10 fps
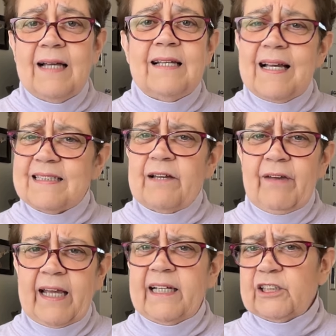as I've
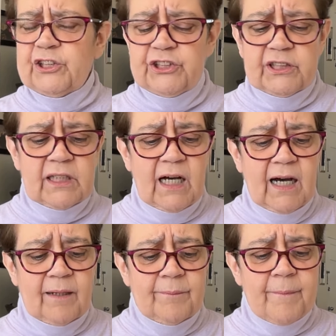aged.
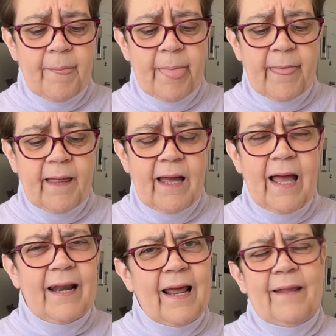
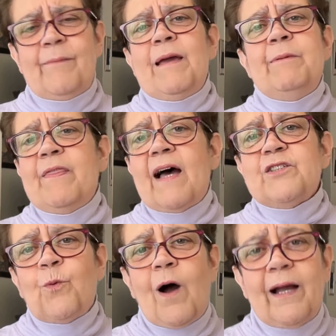And maybe
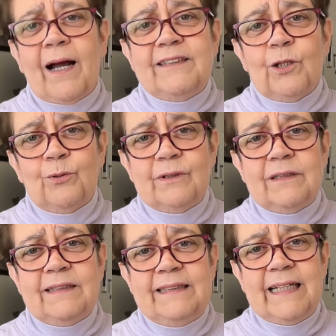that's why I
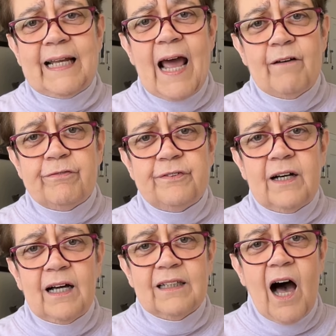don't DNF
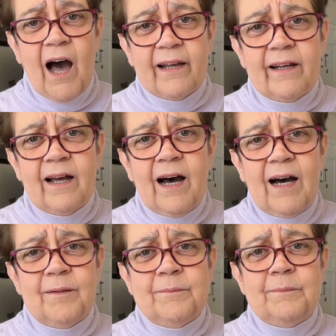a lot,
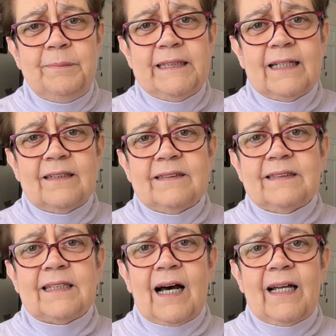
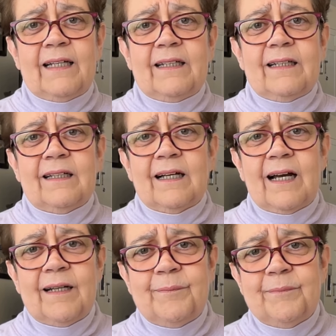because
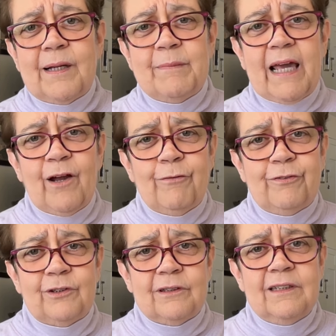I'm
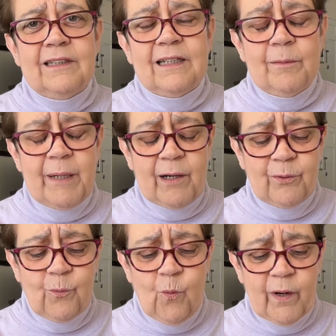careful
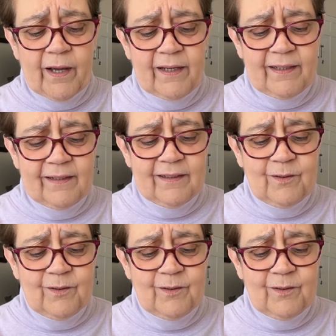about what I